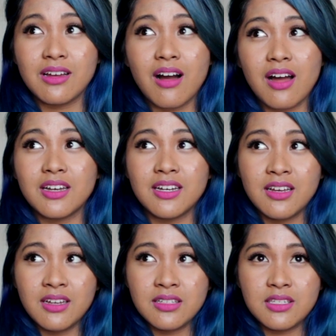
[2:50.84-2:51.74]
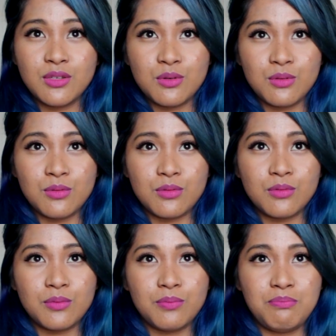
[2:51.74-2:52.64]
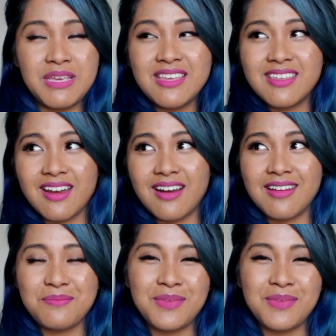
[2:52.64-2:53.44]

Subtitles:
got to be there and